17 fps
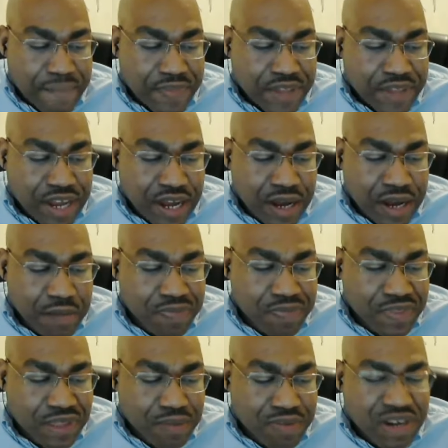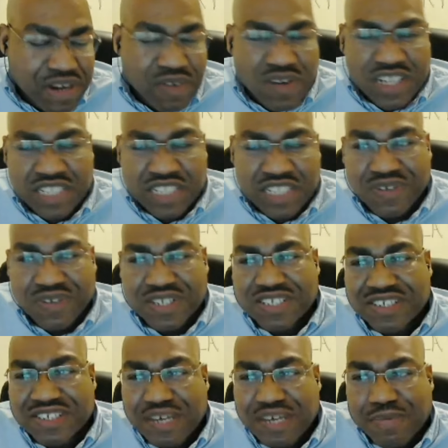Um, brainwashing works
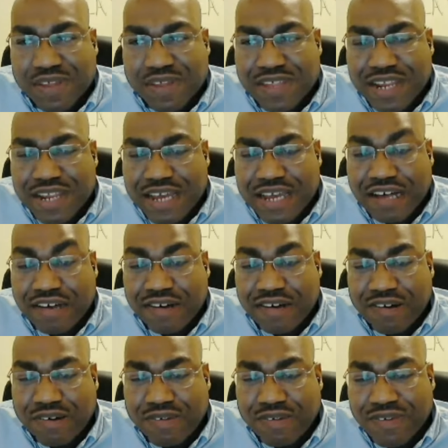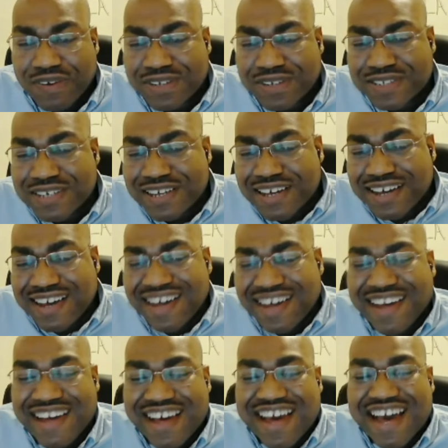the same way that alcohol works.
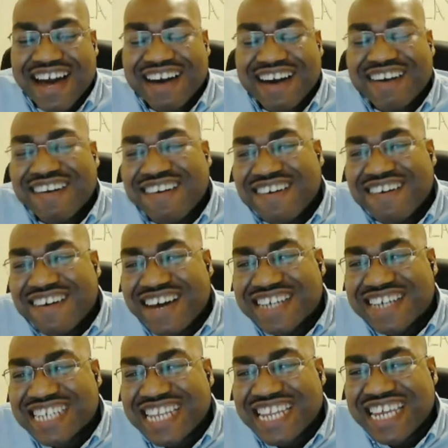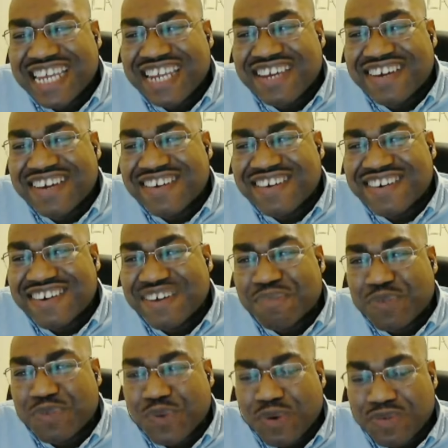Alcohol has a linear
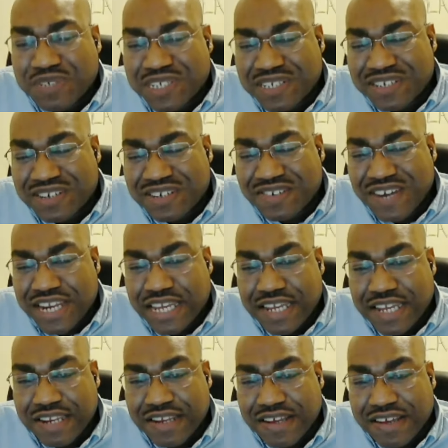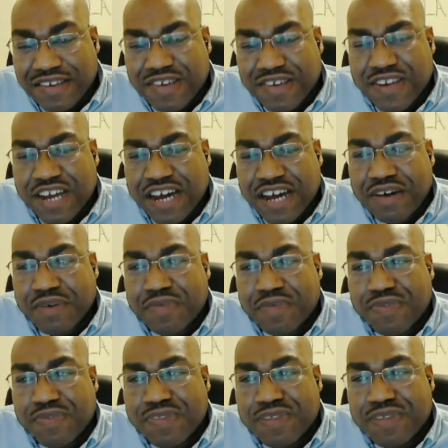absorption gradient. You know
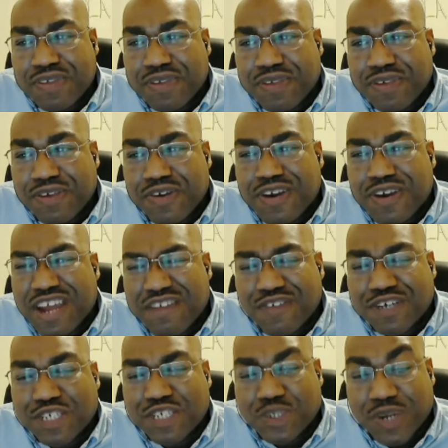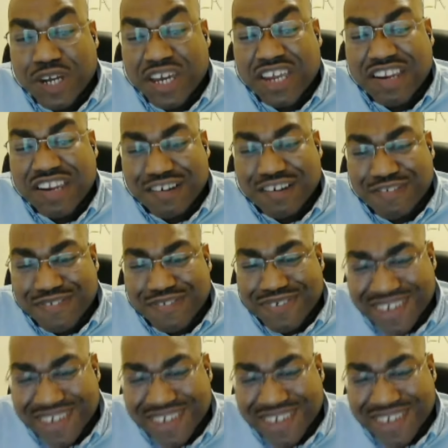how you're never drunk enough?